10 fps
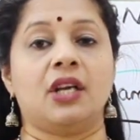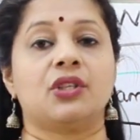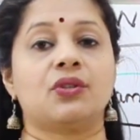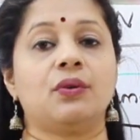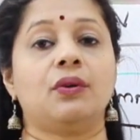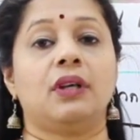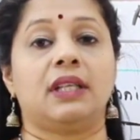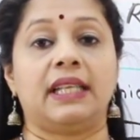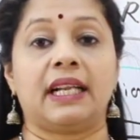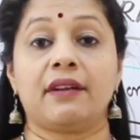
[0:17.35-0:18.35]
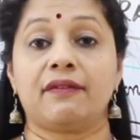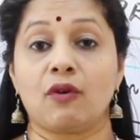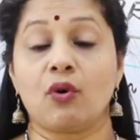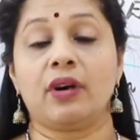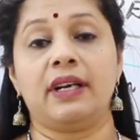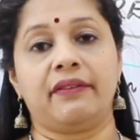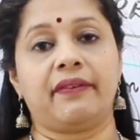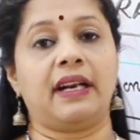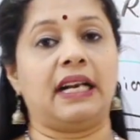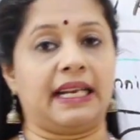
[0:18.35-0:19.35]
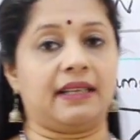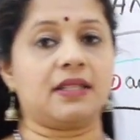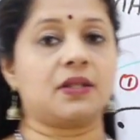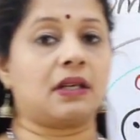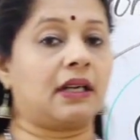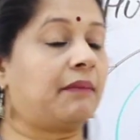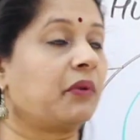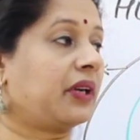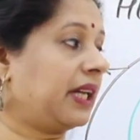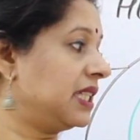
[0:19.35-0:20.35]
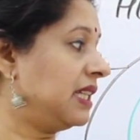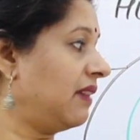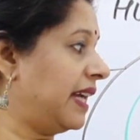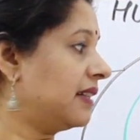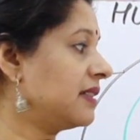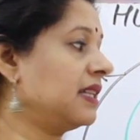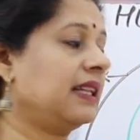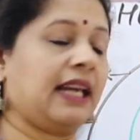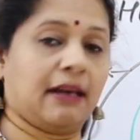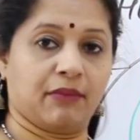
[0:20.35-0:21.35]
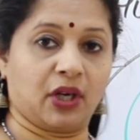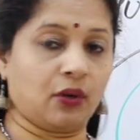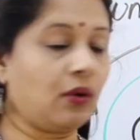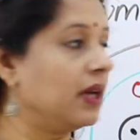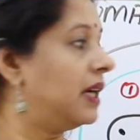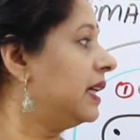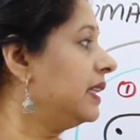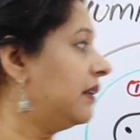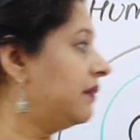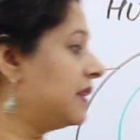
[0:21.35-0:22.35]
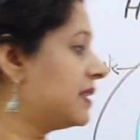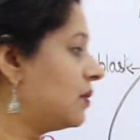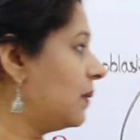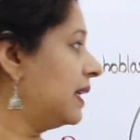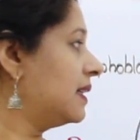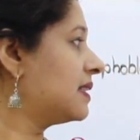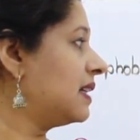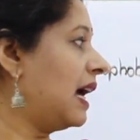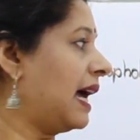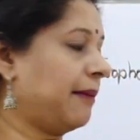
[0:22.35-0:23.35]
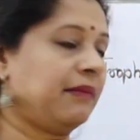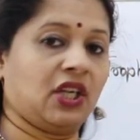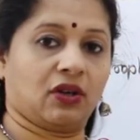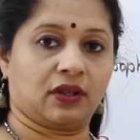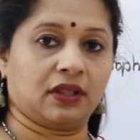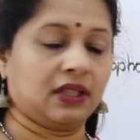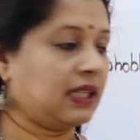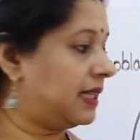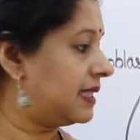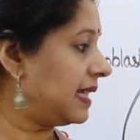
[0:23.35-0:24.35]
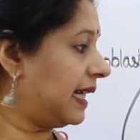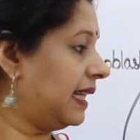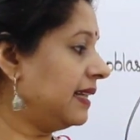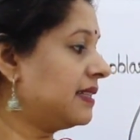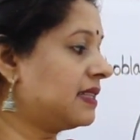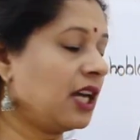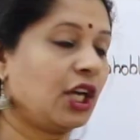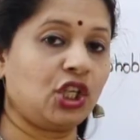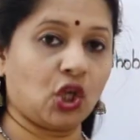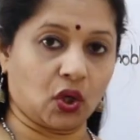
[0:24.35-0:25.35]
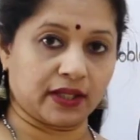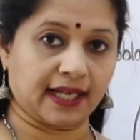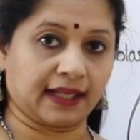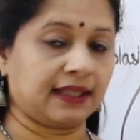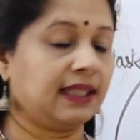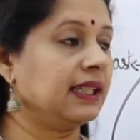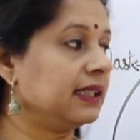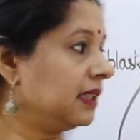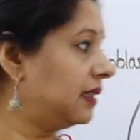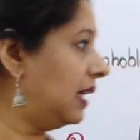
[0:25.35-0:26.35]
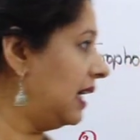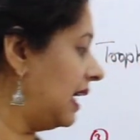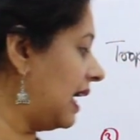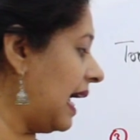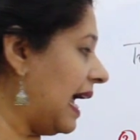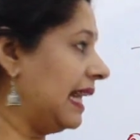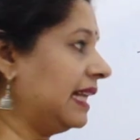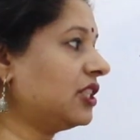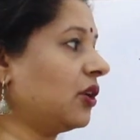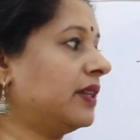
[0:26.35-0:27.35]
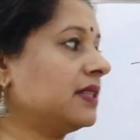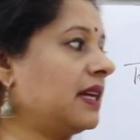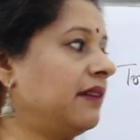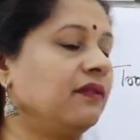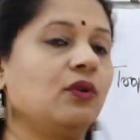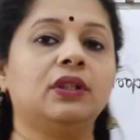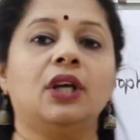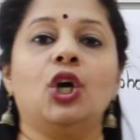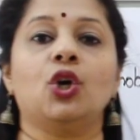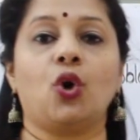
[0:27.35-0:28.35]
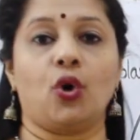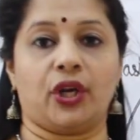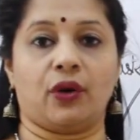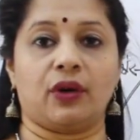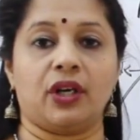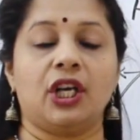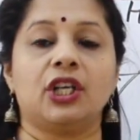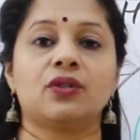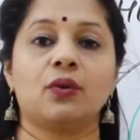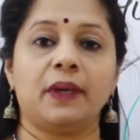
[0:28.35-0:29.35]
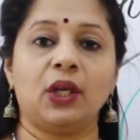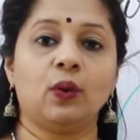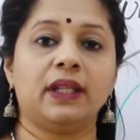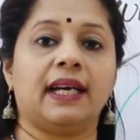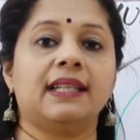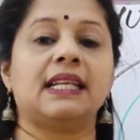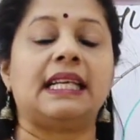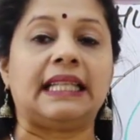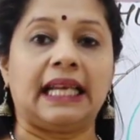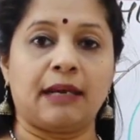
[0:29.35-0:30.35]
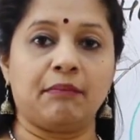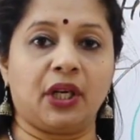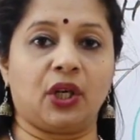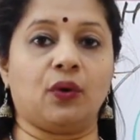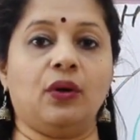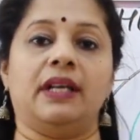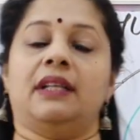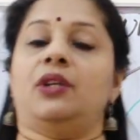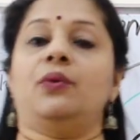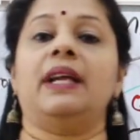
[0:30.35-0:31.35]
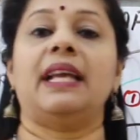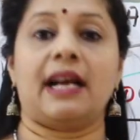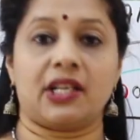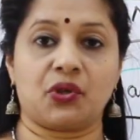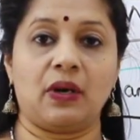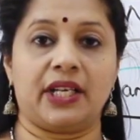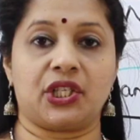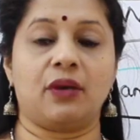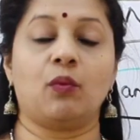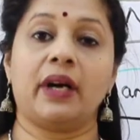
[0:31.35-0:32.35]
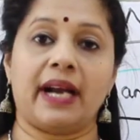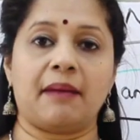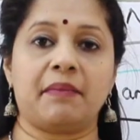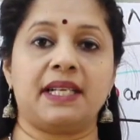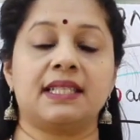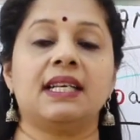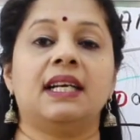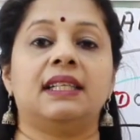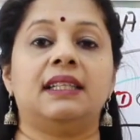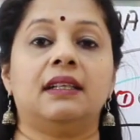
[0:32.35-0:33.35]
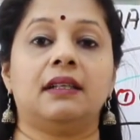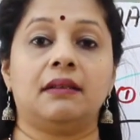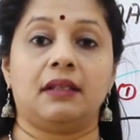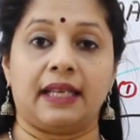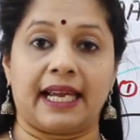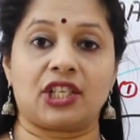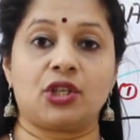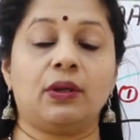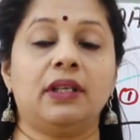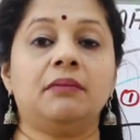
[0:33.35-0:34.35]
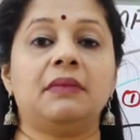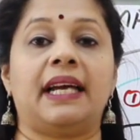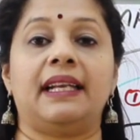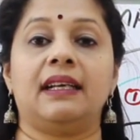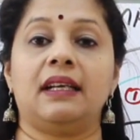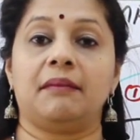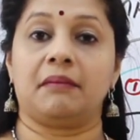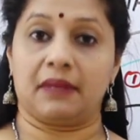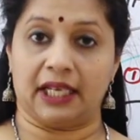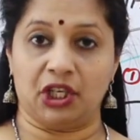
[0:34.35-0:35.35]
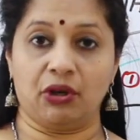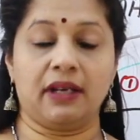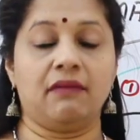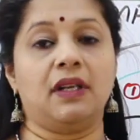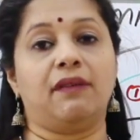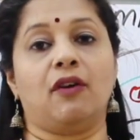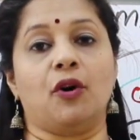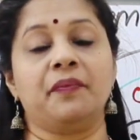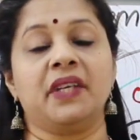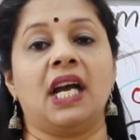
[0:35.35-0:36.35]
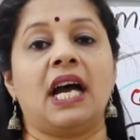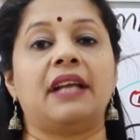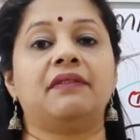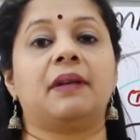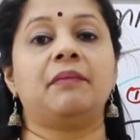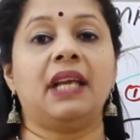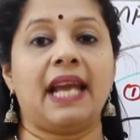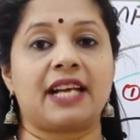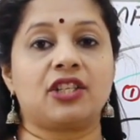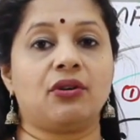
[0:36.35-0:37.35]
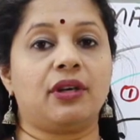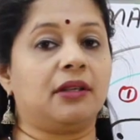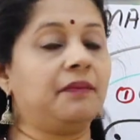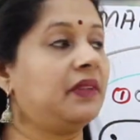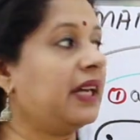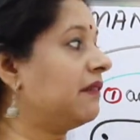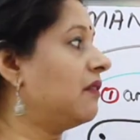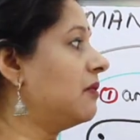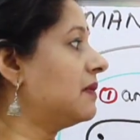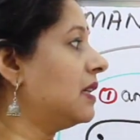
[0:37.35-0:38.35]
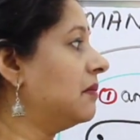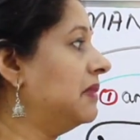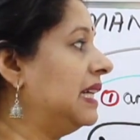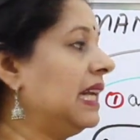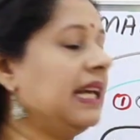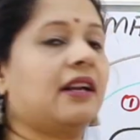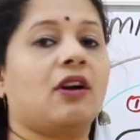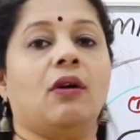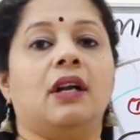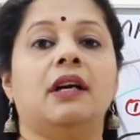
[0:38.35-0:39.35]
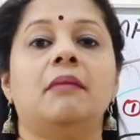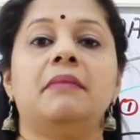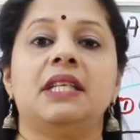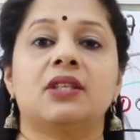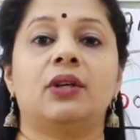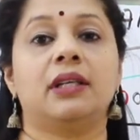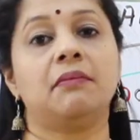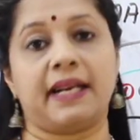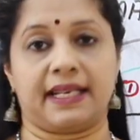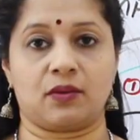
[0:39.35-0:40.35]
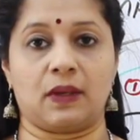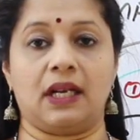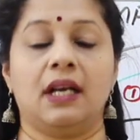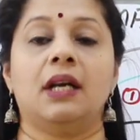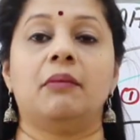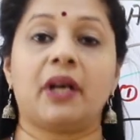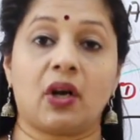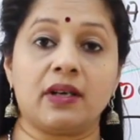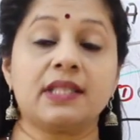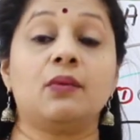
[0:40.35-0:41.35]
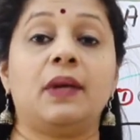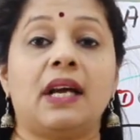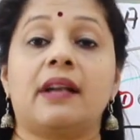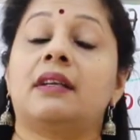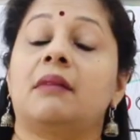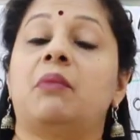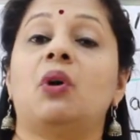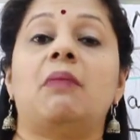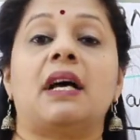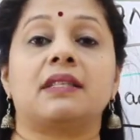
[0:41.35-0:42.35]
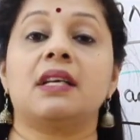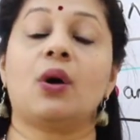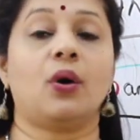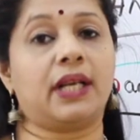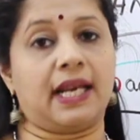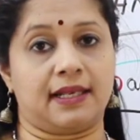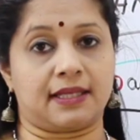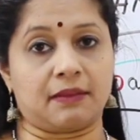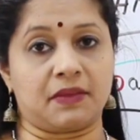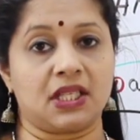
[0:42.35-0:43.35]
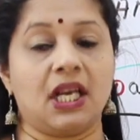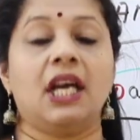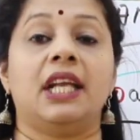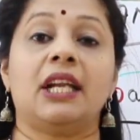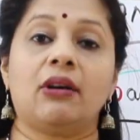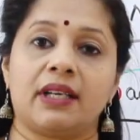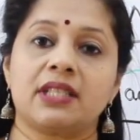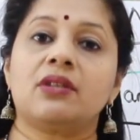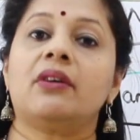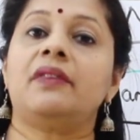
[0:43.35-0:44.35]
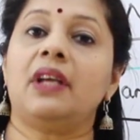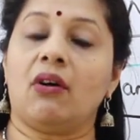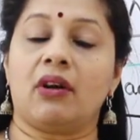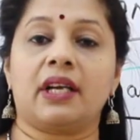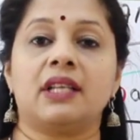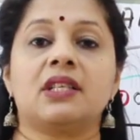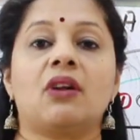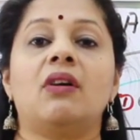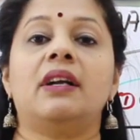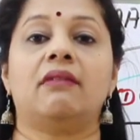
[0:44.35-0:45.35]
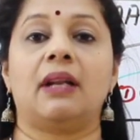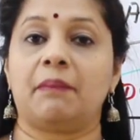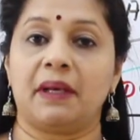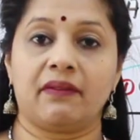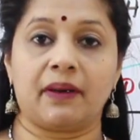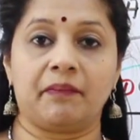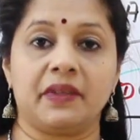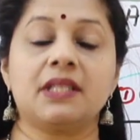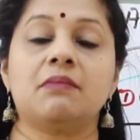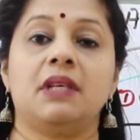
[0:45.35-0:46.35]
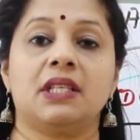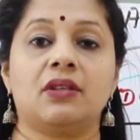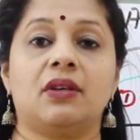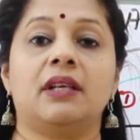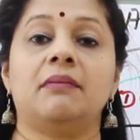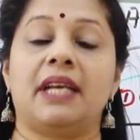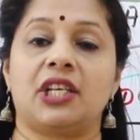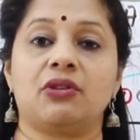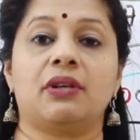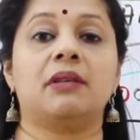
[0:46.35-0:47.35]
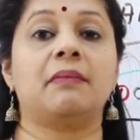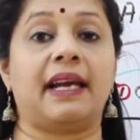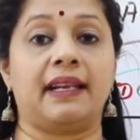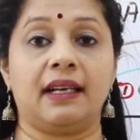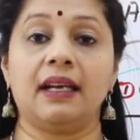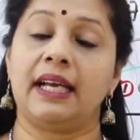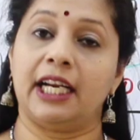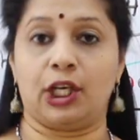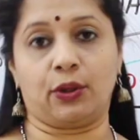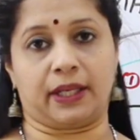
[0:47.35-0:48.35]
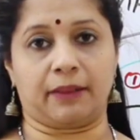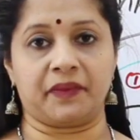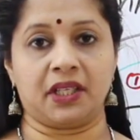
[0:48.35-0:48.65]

So, there are four different layers, protective layers in the embryo. The first one is the amnio. Second is yoxa. Third, allantois, and fourth, chorion. So we know that in the embryo, during gastrulation, what happens? The ectoderm and the endoderm will form. And from the ectoderm, there forms a middle layer called the mesoderm as well, because we are triploblastic organisms. Now, rest of the organs are all developing from this mesoderm, ectoderm and endoderm.